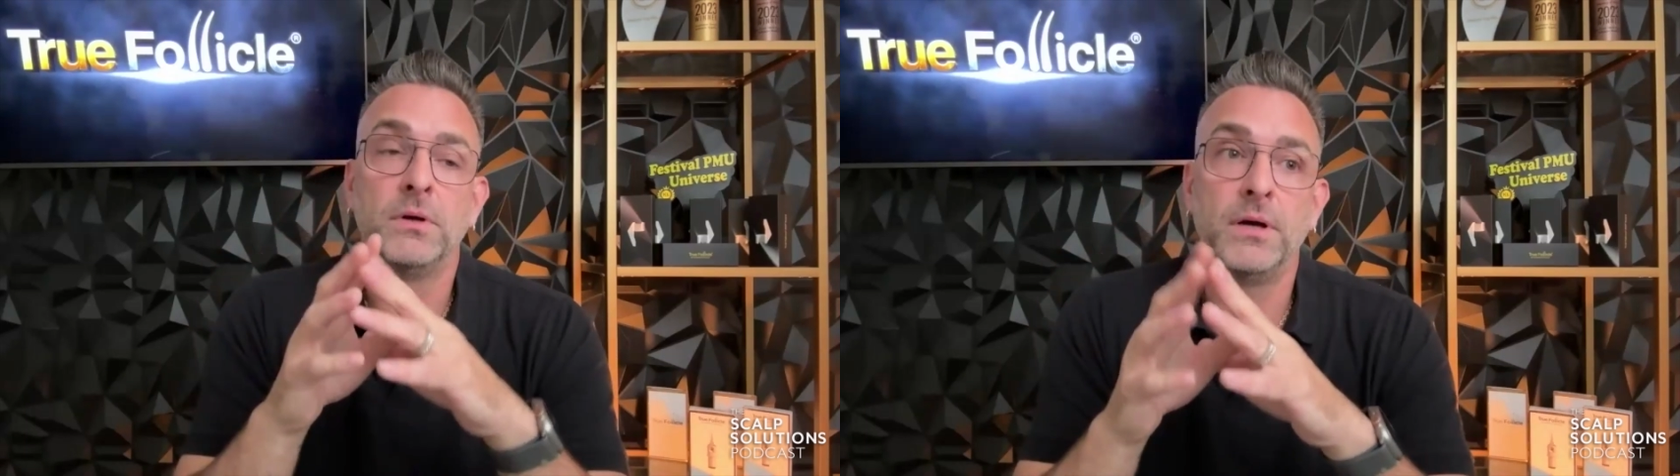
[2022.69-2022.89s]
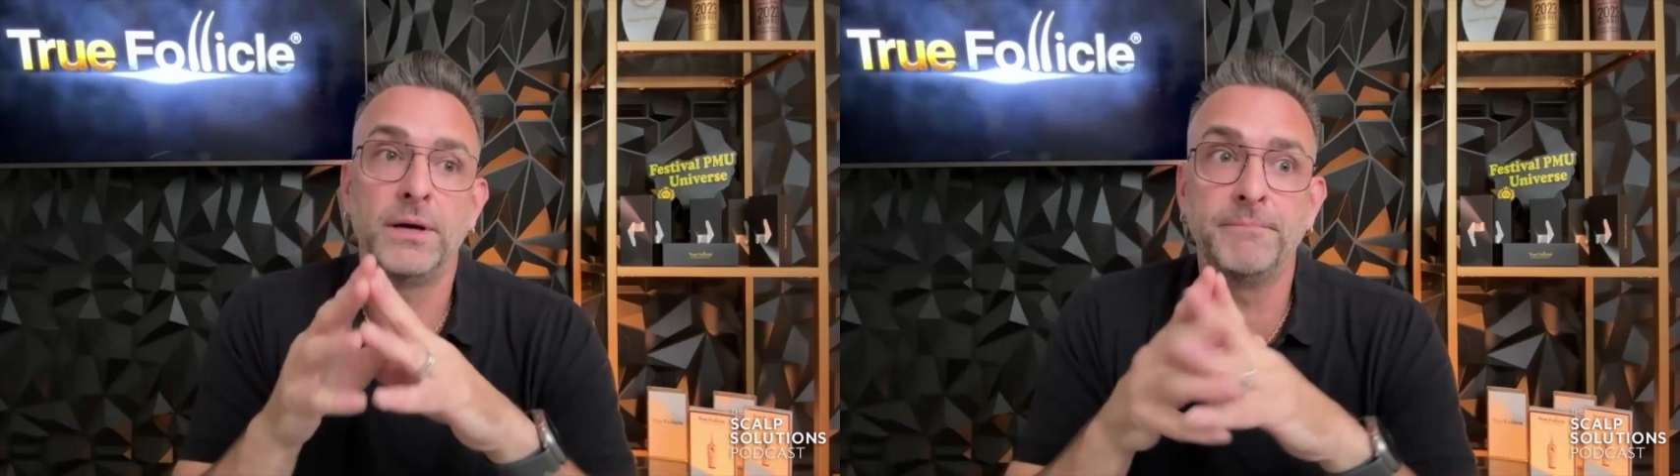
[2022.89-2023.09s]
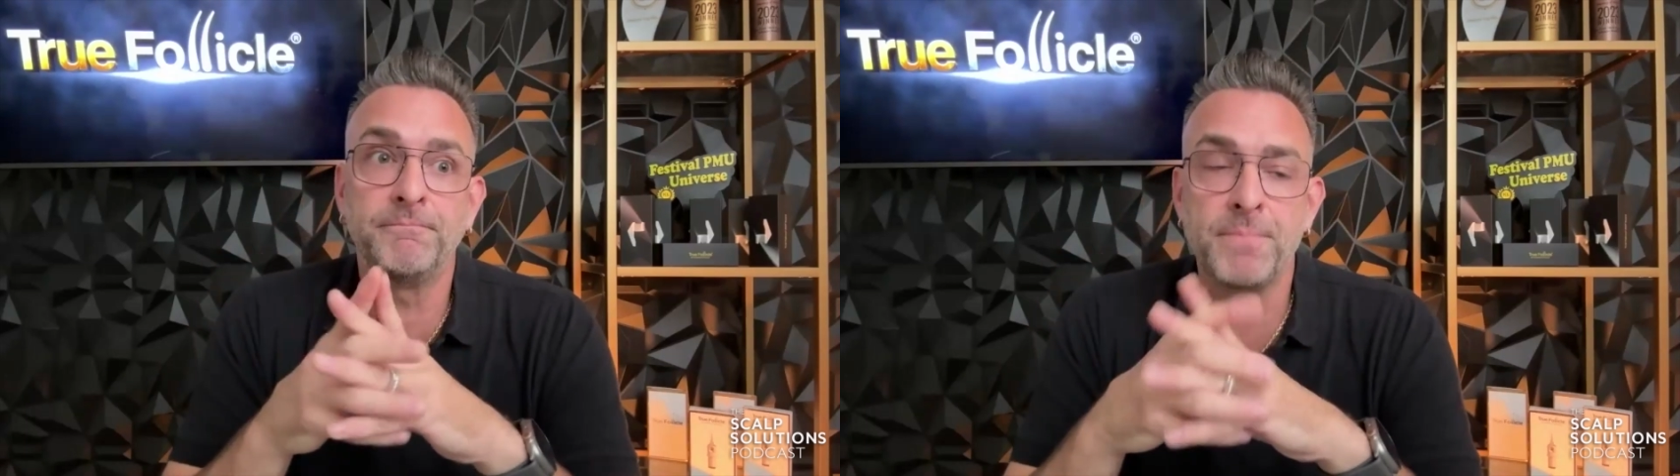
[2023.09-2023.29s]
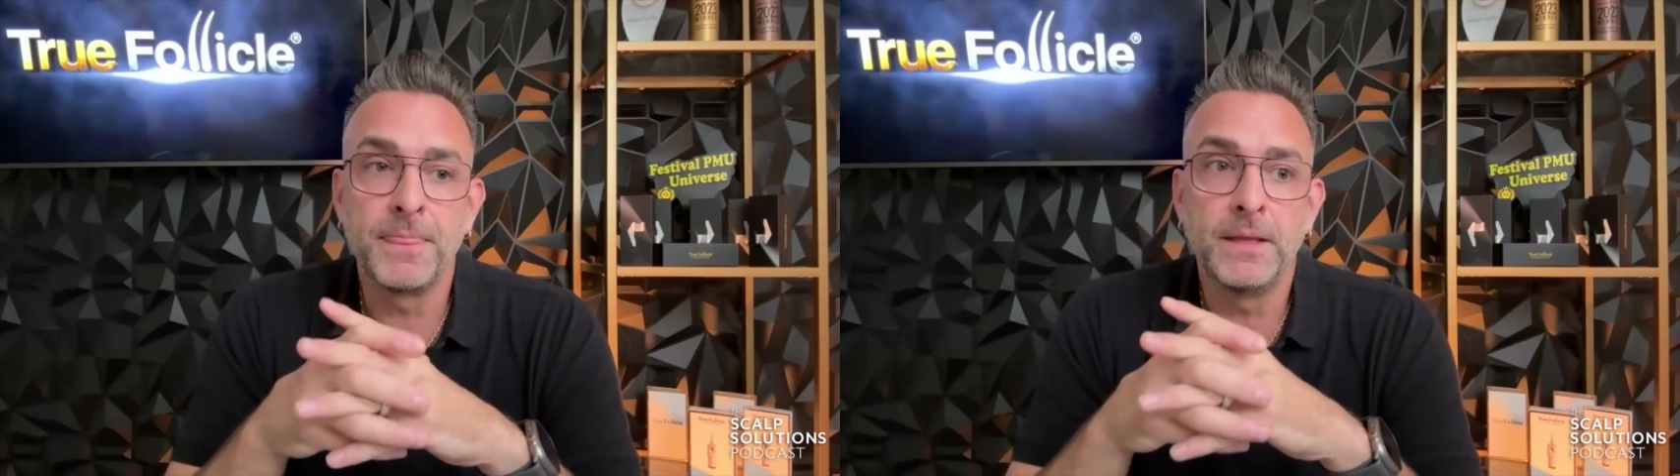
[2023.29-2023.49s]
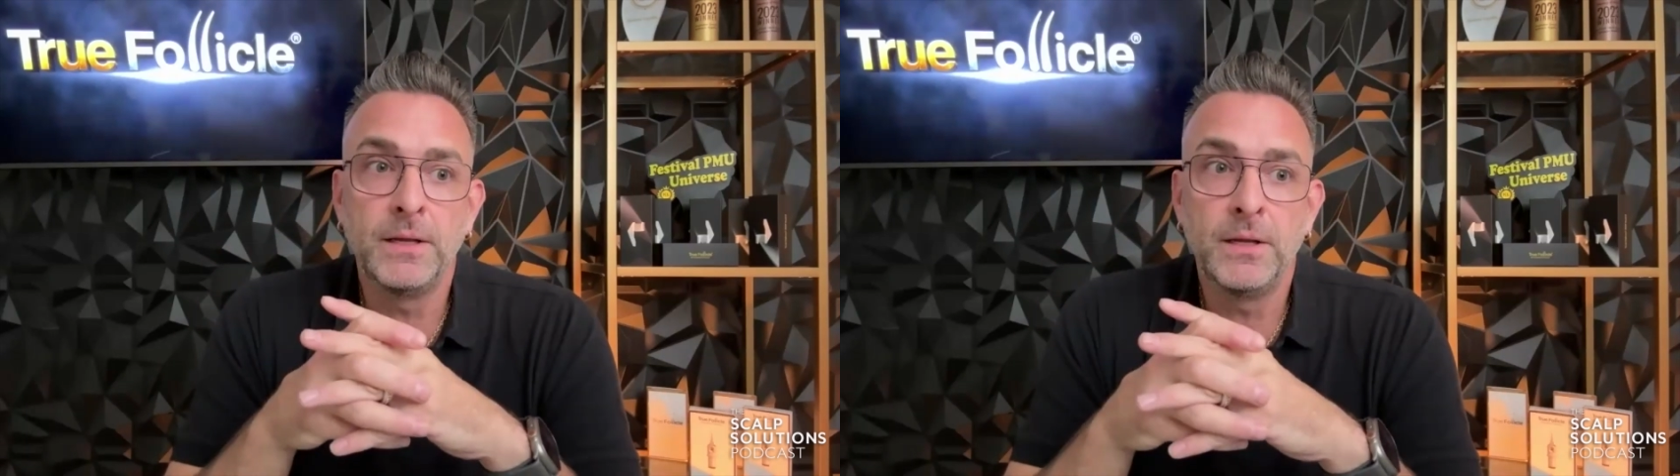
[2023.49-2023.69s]

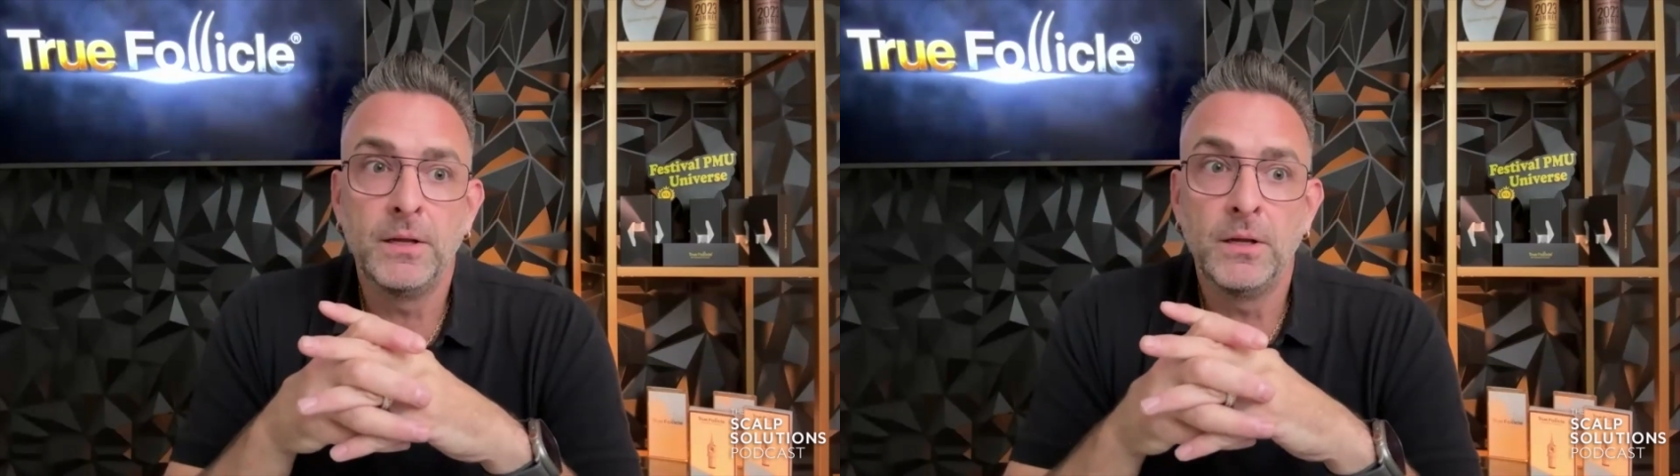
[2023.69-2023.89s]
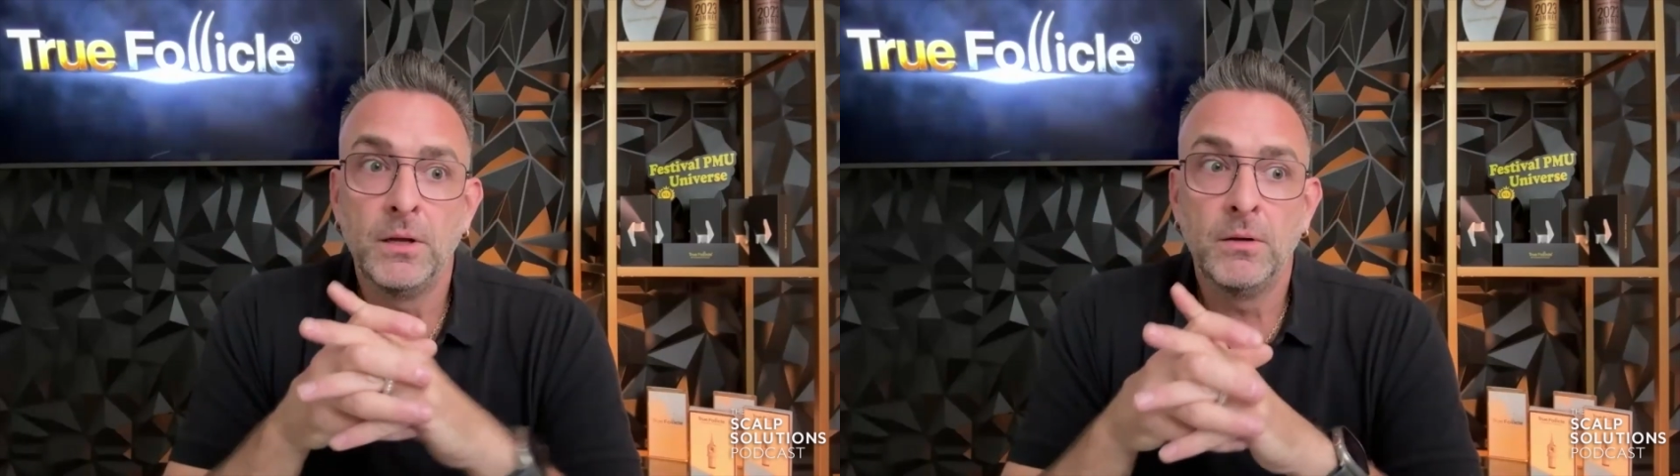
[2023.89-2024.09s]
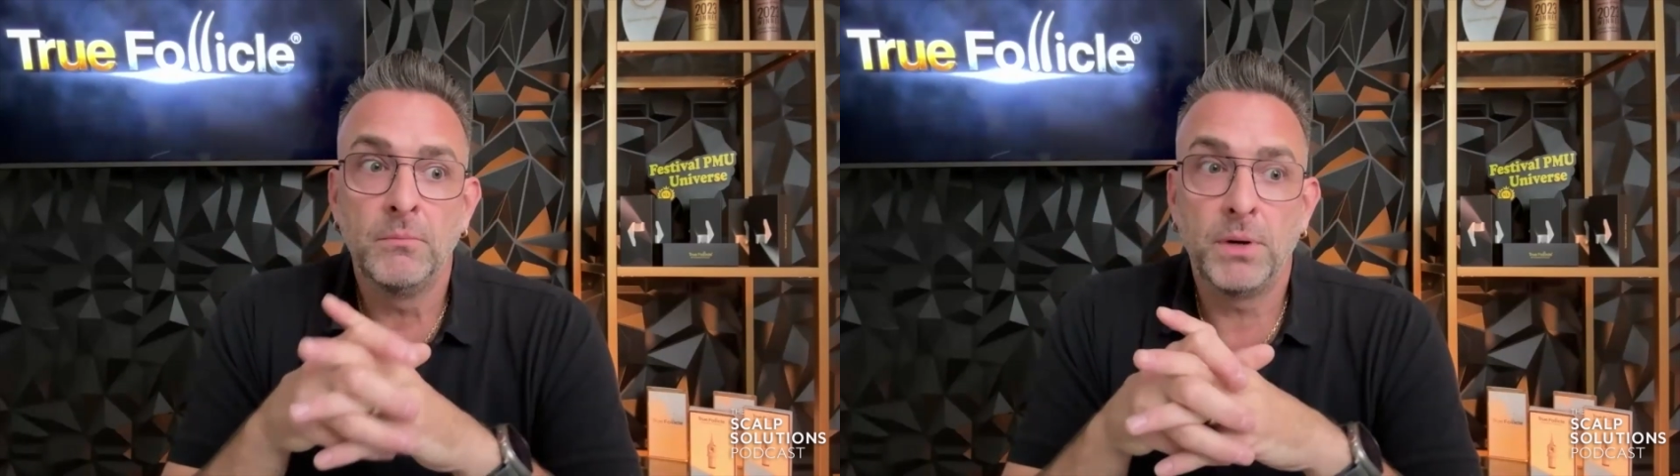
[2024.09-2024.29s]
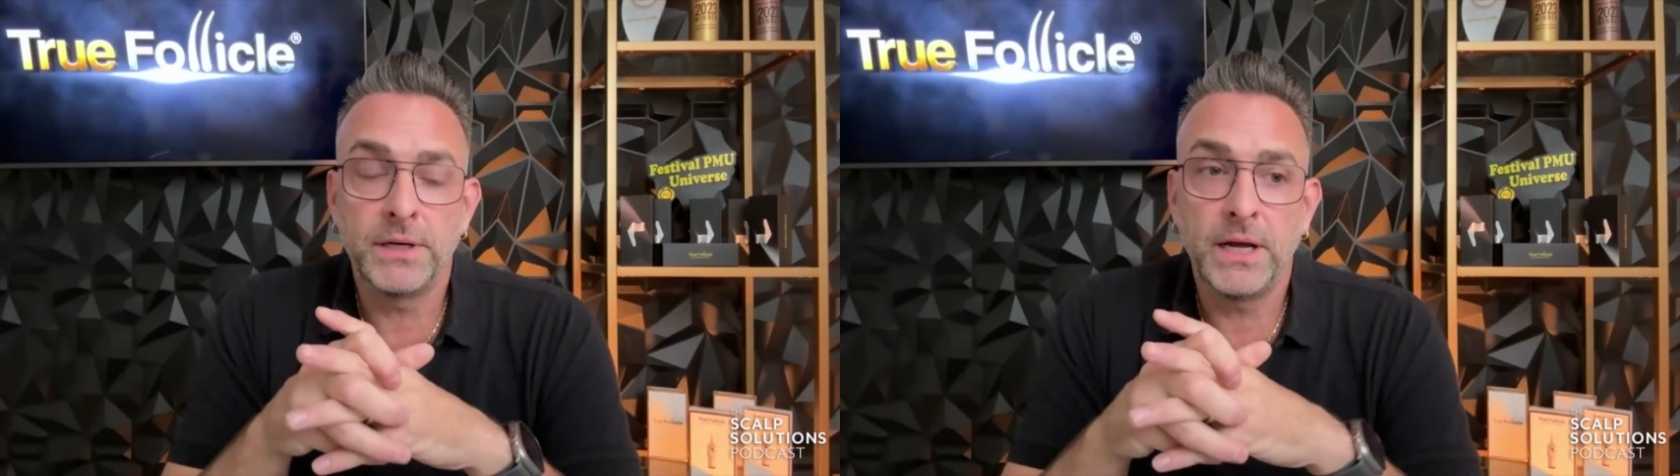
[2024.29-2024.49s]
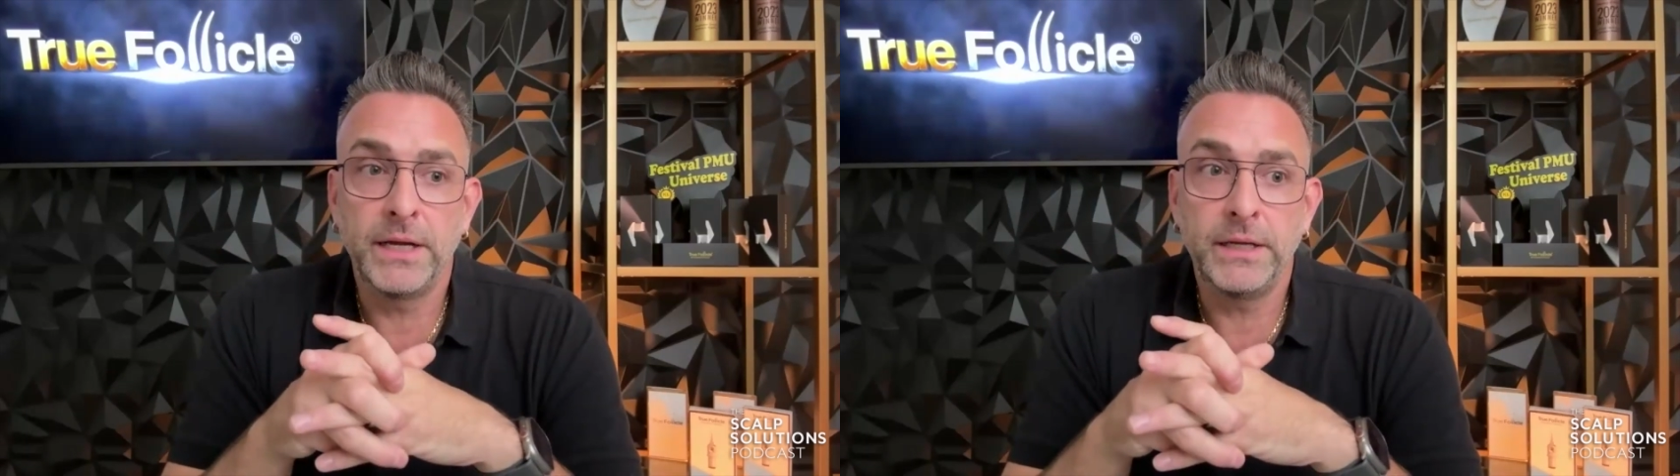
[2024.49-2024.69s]
But
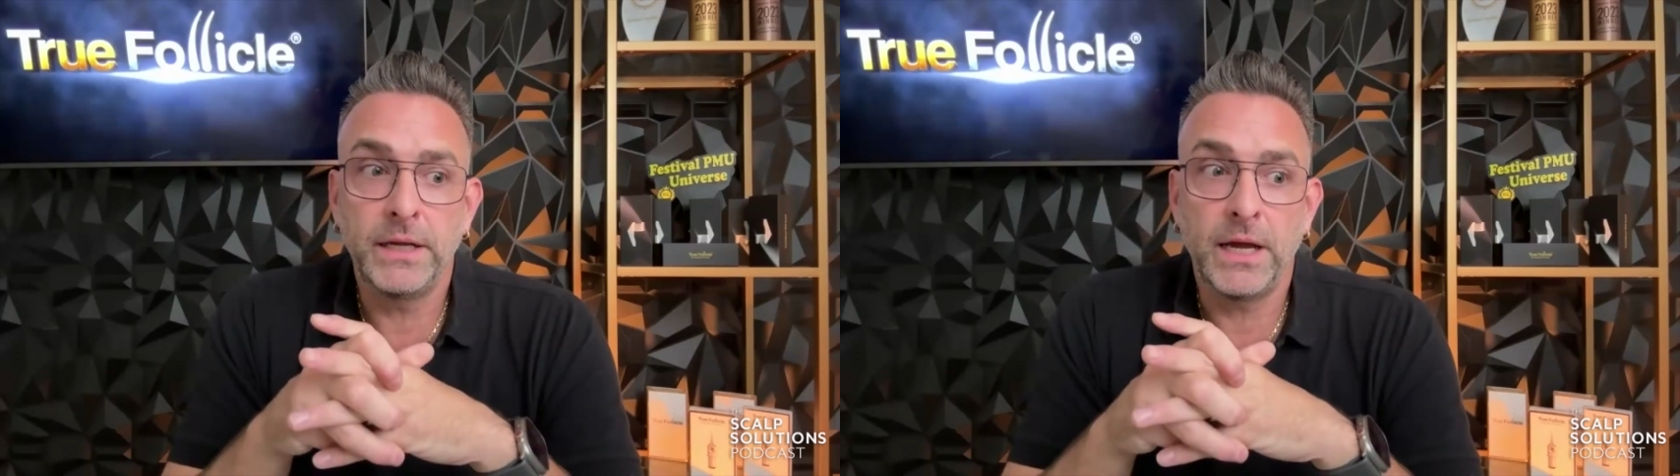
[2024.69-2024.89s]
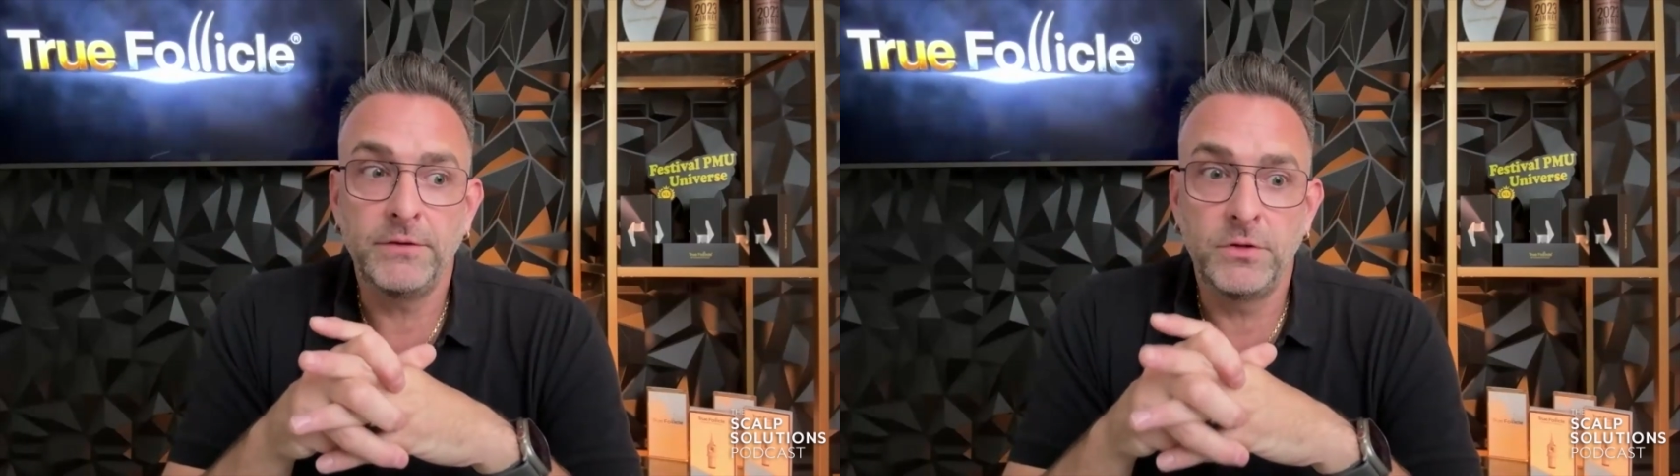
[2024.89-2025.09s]
I